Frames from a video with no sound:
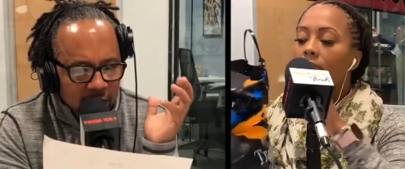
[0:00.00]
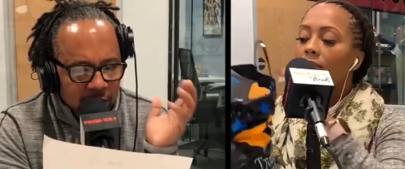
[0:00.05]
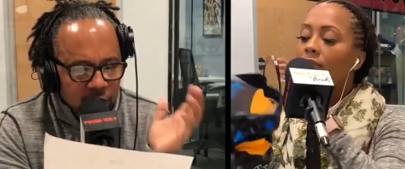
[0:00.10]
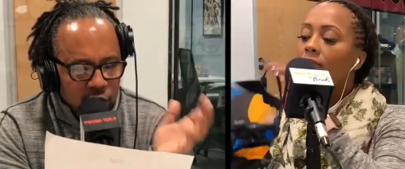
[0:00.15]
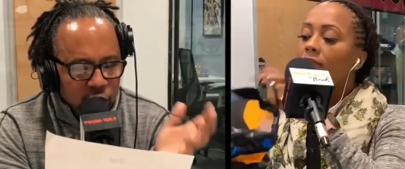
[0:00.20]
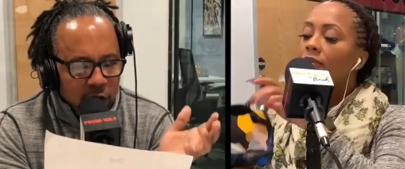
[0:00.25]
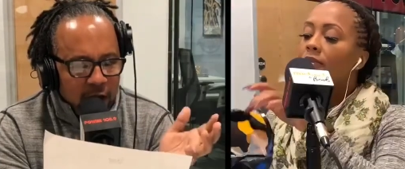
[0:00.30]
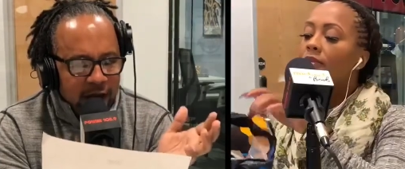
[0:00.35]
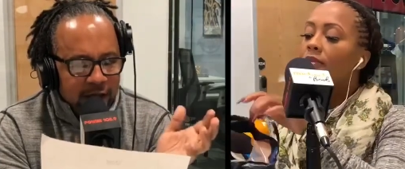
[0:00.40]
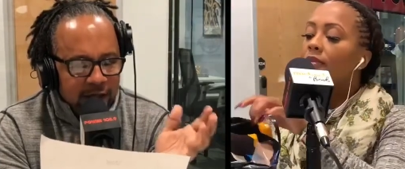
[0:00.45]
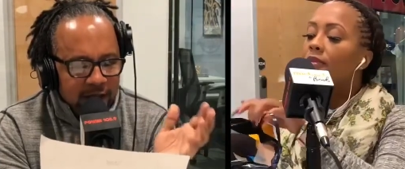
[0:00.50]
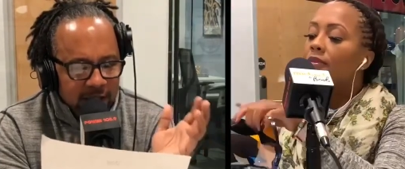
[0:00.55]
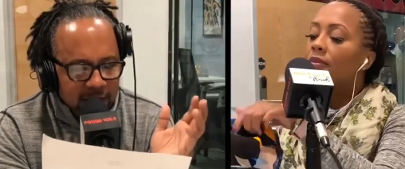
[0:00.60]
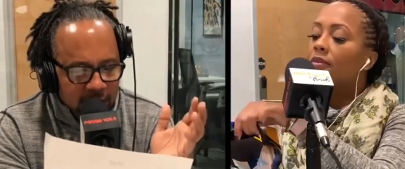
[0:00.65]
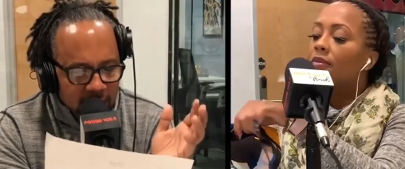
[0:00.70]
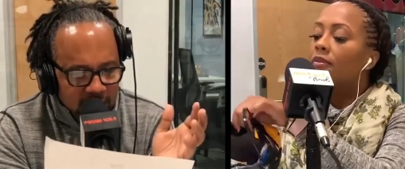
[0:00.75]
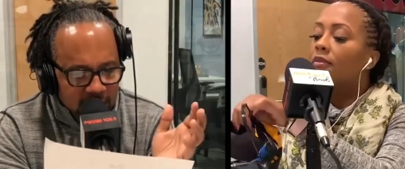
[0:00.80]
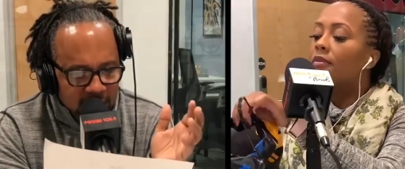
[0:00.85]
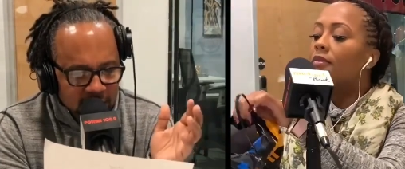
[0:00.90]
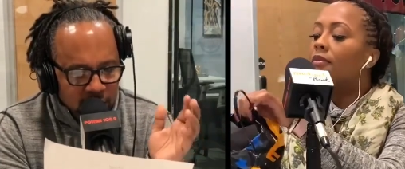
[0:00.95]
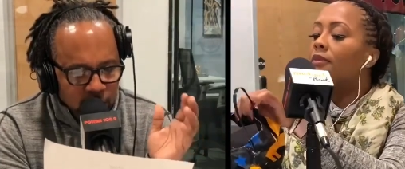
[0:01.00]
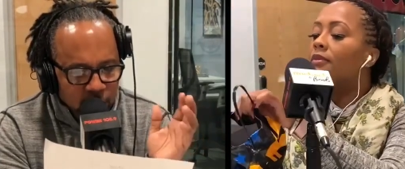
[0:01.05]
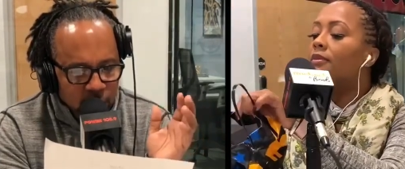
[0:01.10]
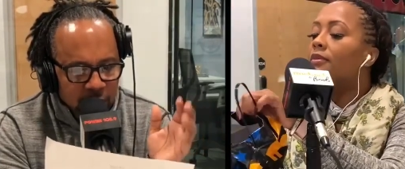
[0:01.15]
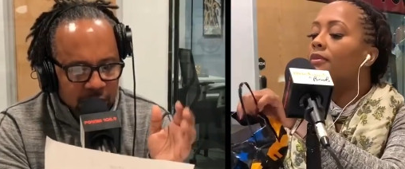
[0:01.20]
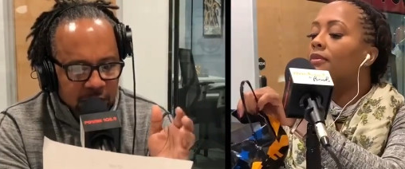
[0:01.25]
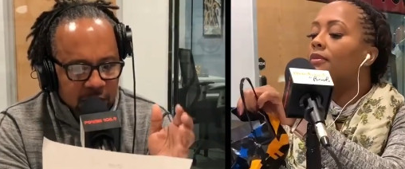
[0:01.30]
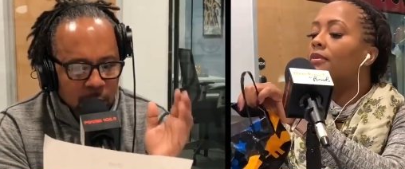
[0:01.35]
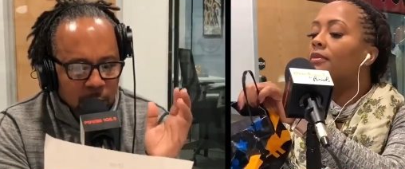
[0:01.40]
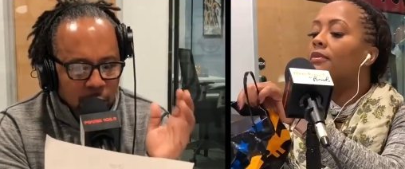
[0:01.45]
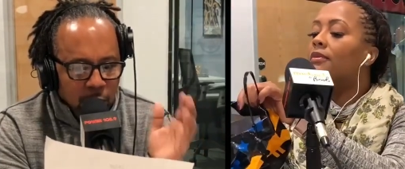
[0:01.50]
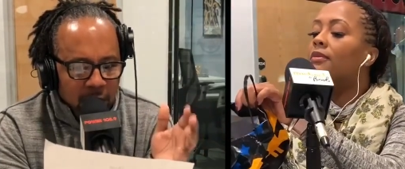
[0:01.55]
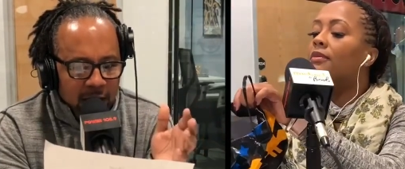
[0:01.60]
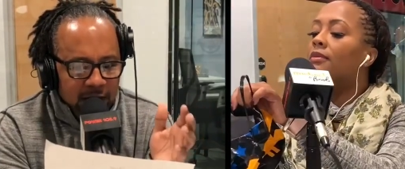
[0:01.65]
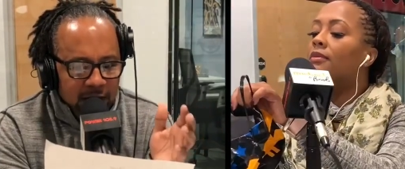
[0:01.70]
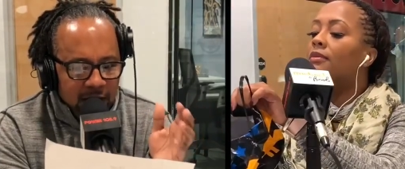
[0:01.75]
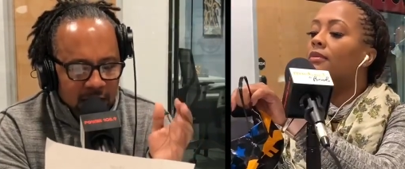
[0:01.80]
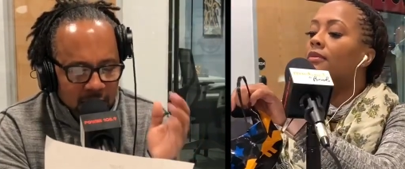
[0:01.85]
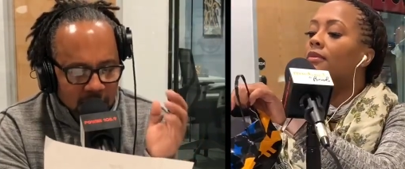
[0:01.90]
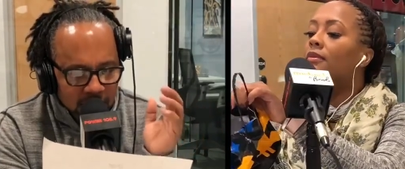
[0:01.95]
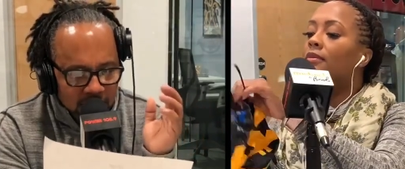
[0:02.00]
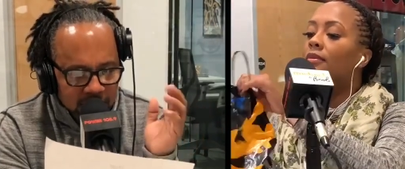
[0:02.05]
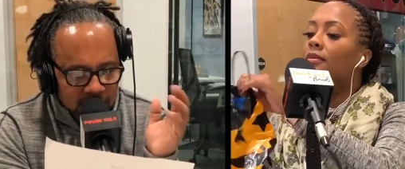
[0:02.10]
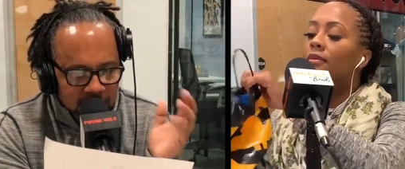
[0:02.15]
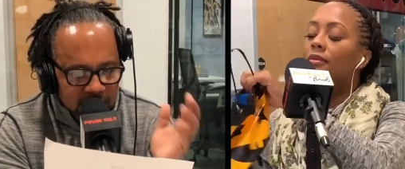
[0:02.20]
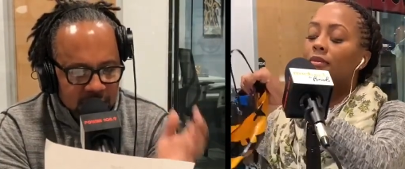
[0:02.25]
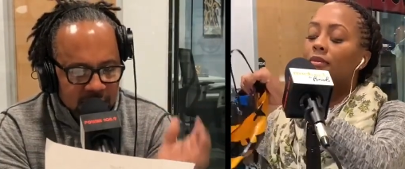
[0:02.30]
Speaker 1: attracting us with their bright colors and